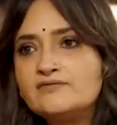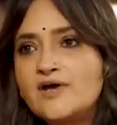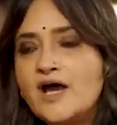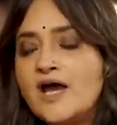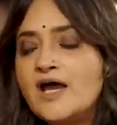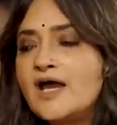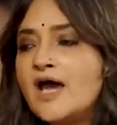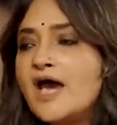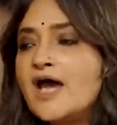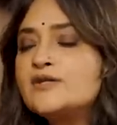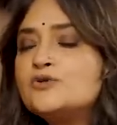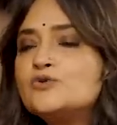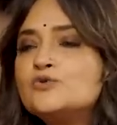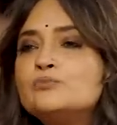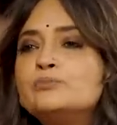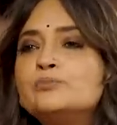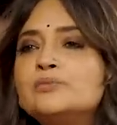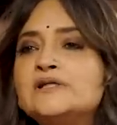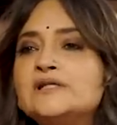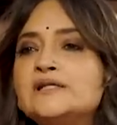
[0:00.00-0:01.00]
I had to
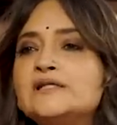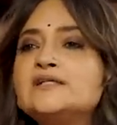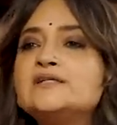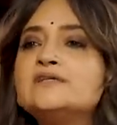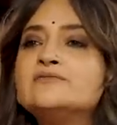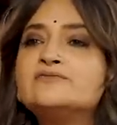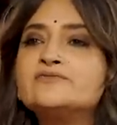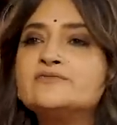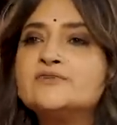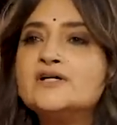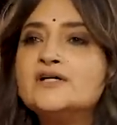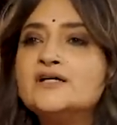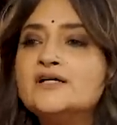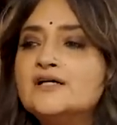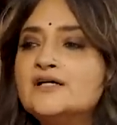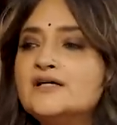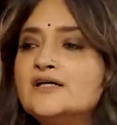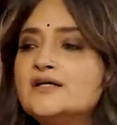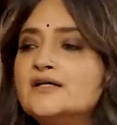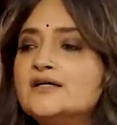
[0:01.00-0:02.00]
believe
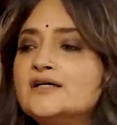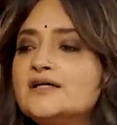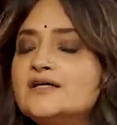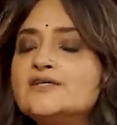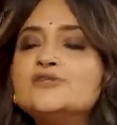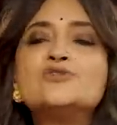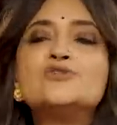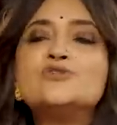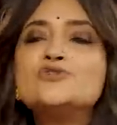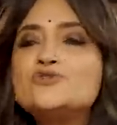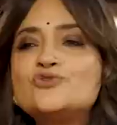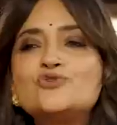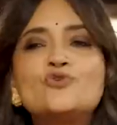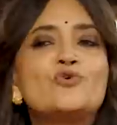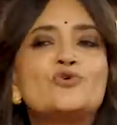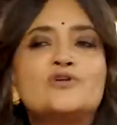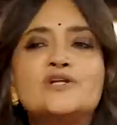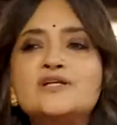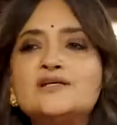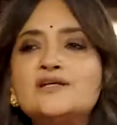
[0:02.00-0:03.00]
in the
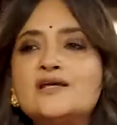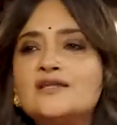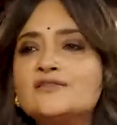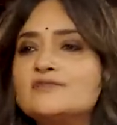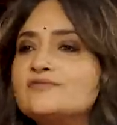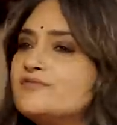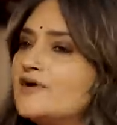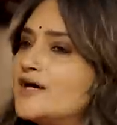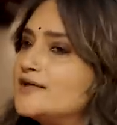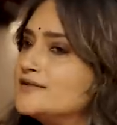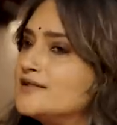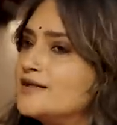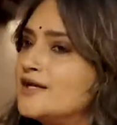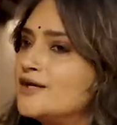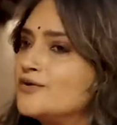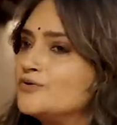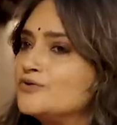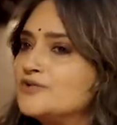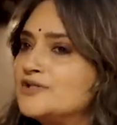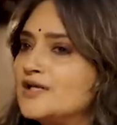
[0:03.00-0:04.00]
story and the fact that
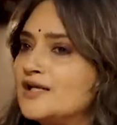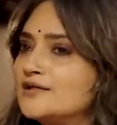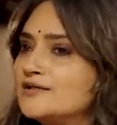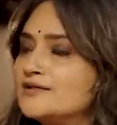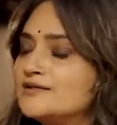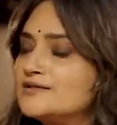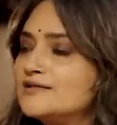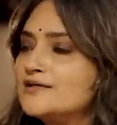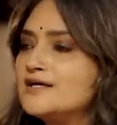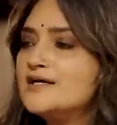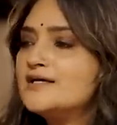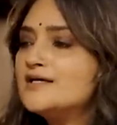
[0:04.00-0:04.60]
I could tell it.